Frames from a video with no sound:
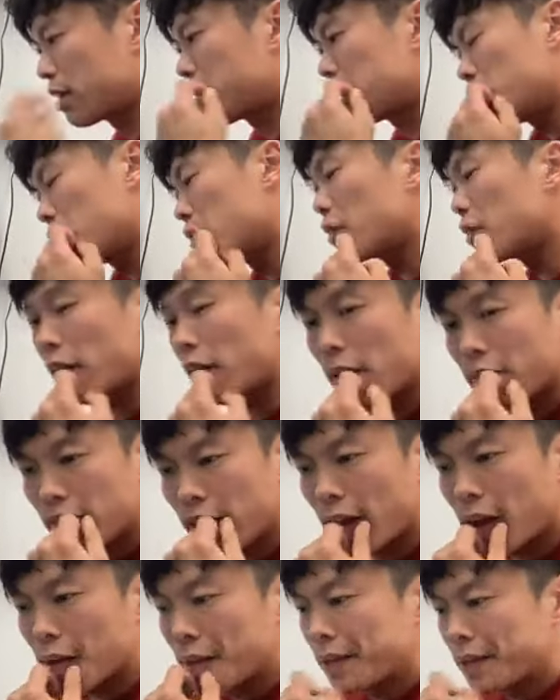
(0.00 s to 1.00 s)
You need to have
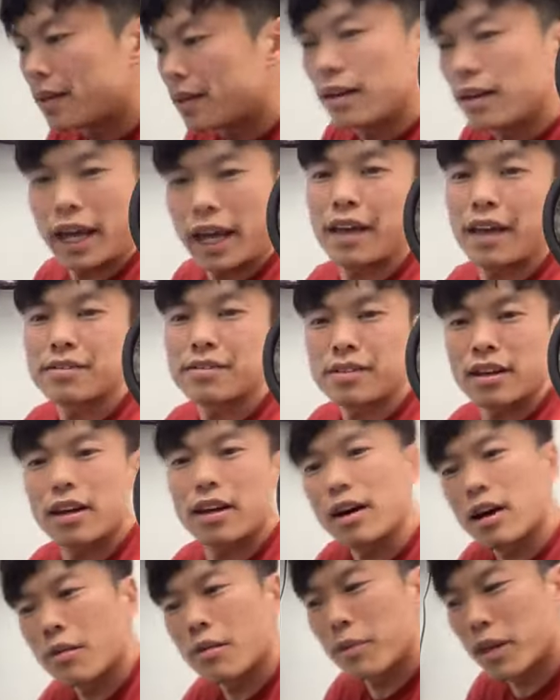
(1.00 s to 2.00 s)
that. Hand sink,
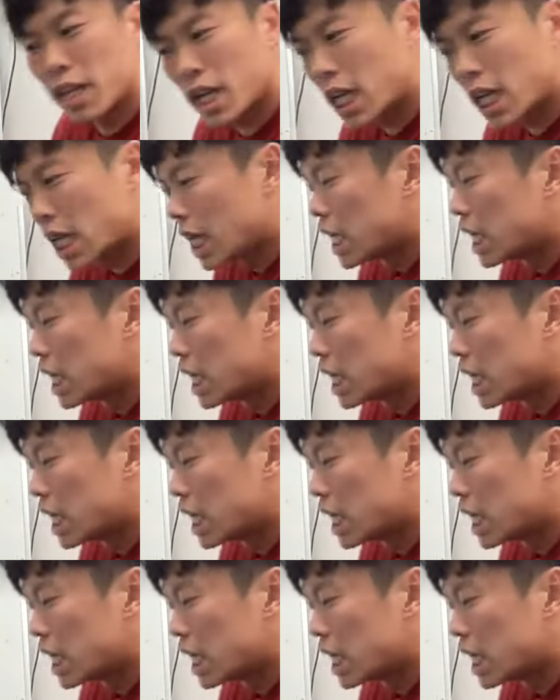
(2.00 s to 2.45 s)
how many?